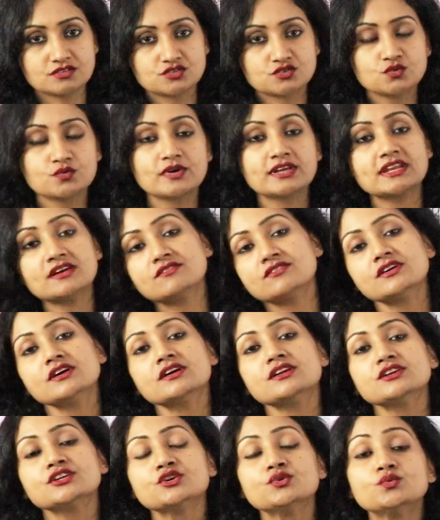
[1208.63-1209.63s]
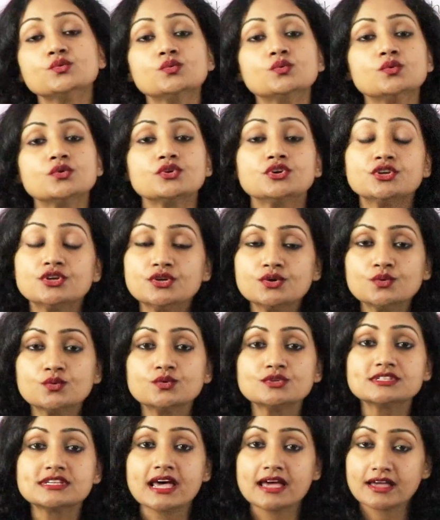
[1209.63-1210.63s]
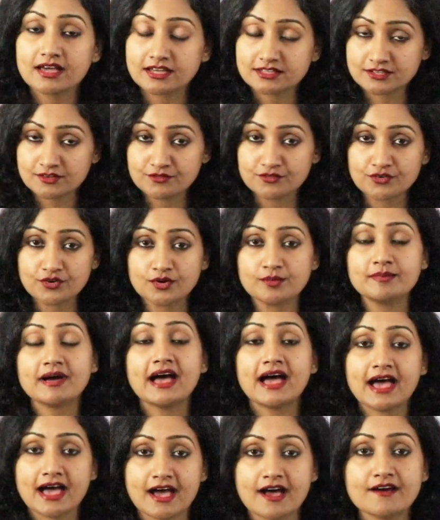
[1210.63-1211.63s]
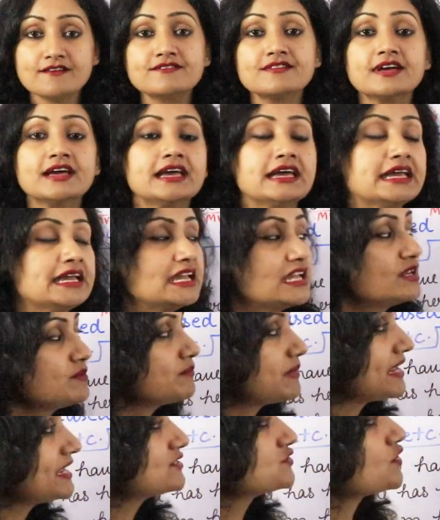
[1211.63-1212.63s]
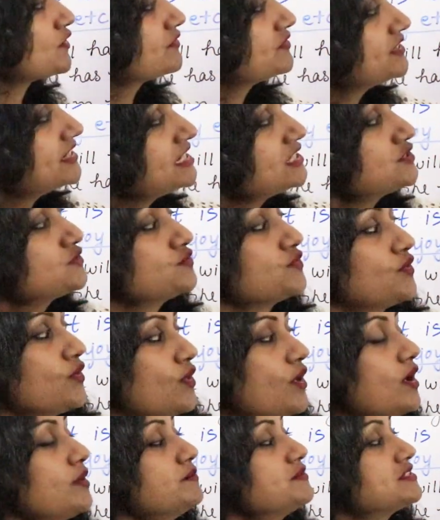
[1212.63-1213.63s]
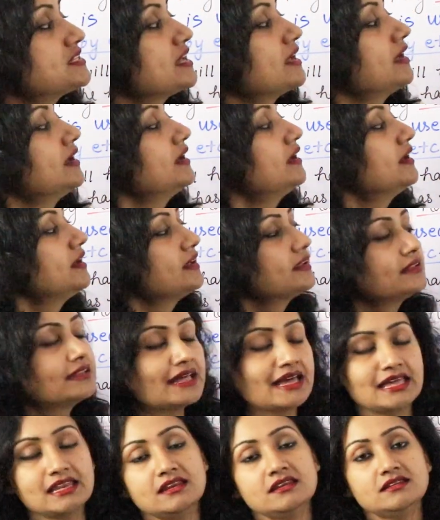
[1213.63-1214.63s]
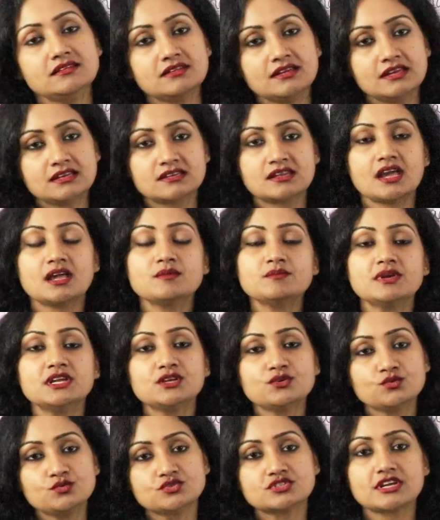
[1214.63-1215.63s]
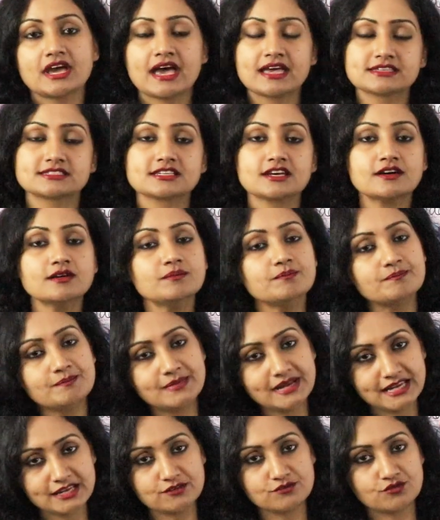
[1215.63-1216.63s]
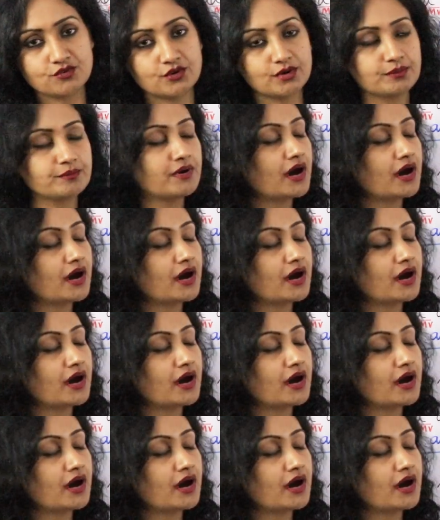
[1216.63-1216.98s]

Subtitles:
So whenever you use the verb have in place of these verbs, then it can be used as a main verb.